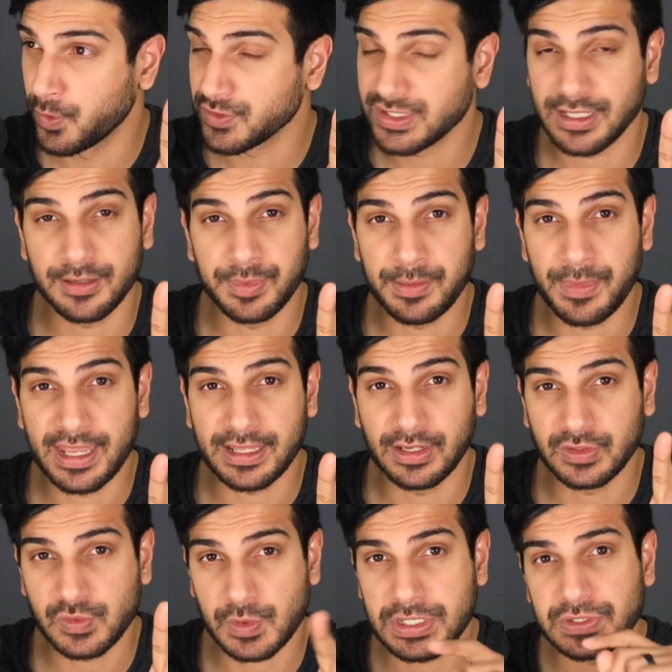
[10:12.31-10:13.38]
Wilson going to be making
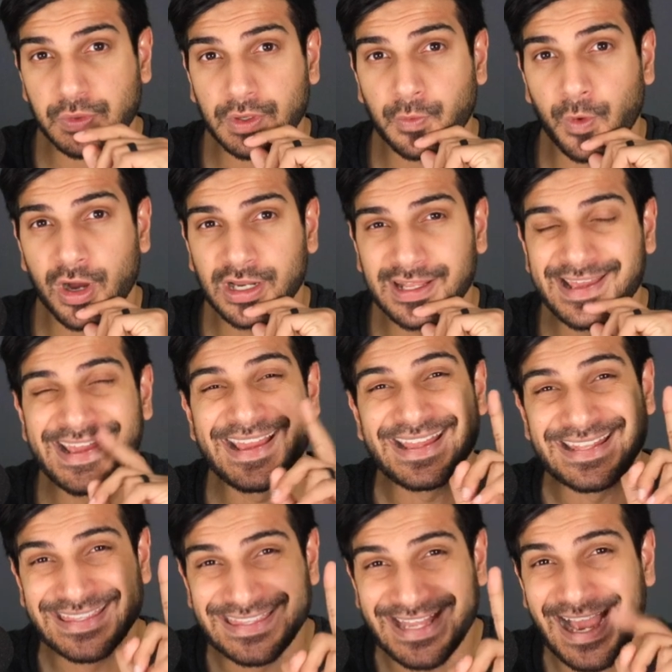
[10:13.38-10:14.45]
in 2021?
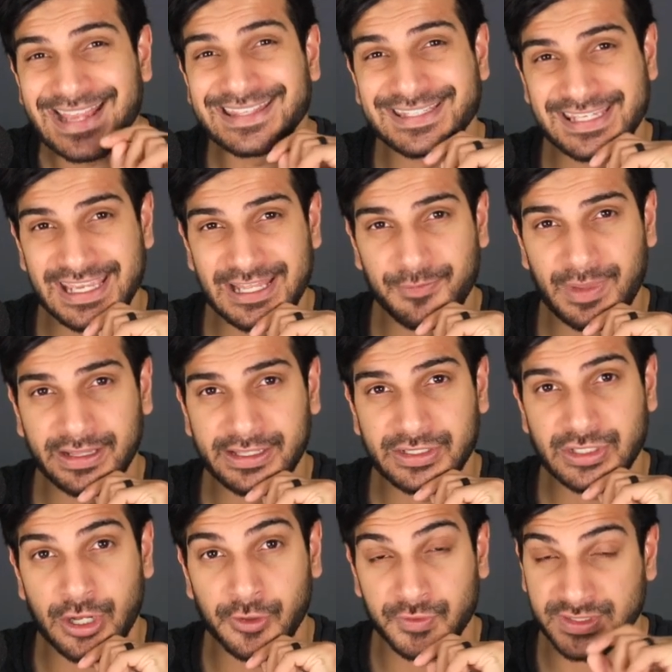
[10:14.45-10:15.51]
$19
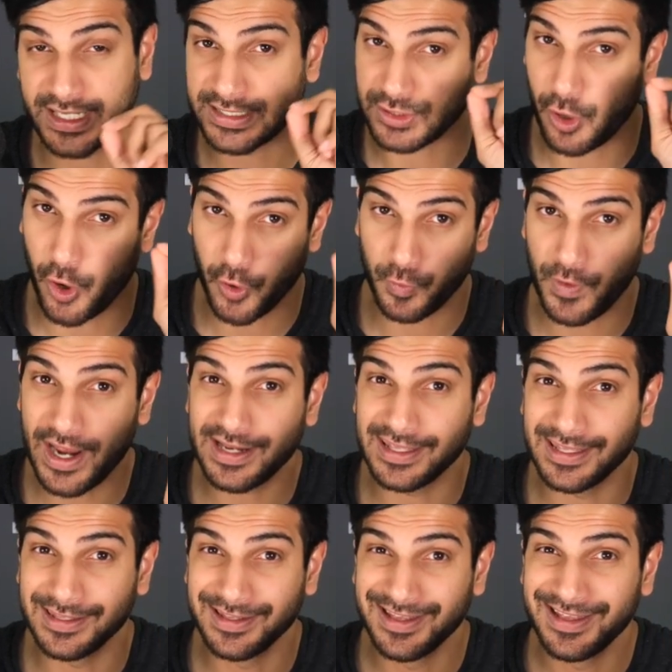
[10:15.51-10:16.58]
million. That's
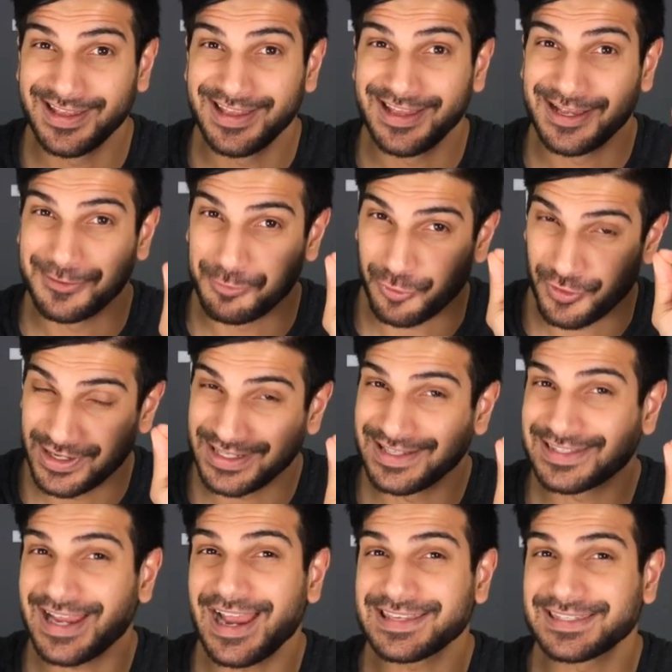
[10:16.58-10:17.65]
already pretty
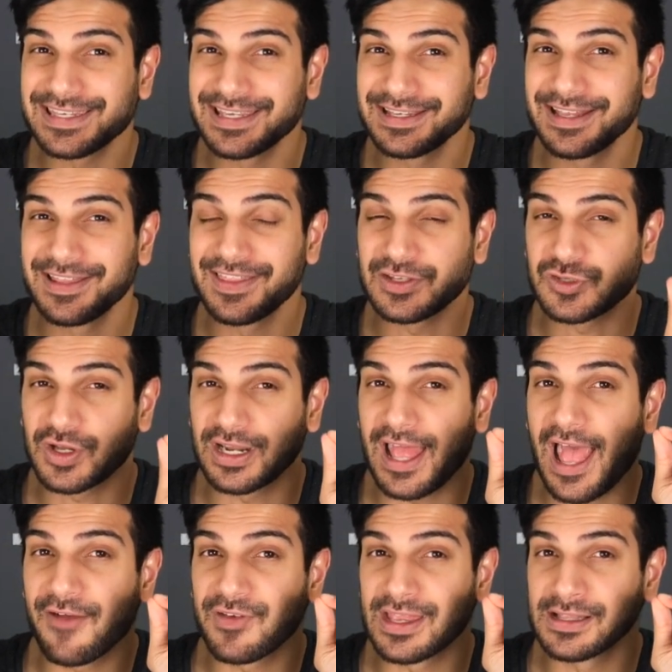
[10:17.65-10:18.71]
enticing that you're going to
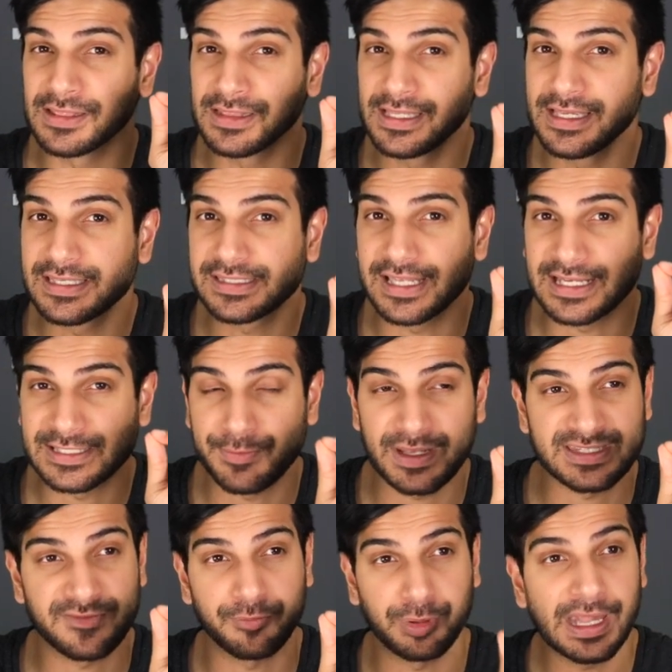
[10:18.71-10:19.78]
have a least
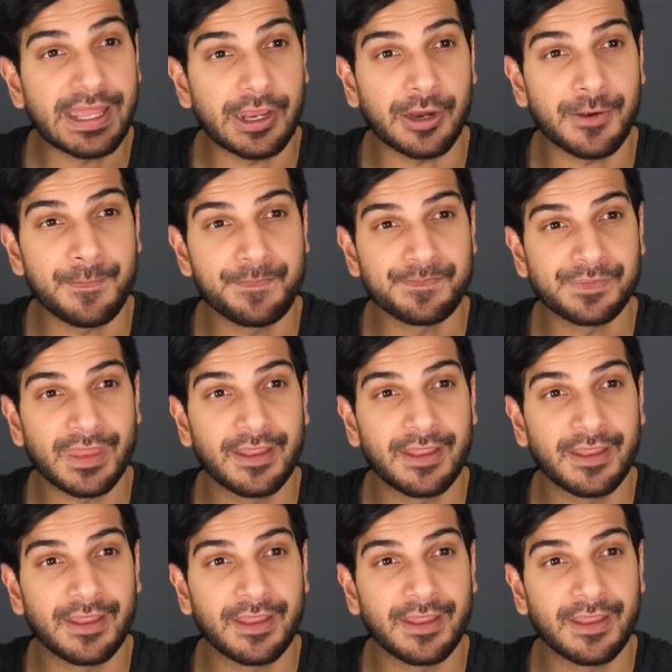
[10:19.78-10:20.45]
expensive player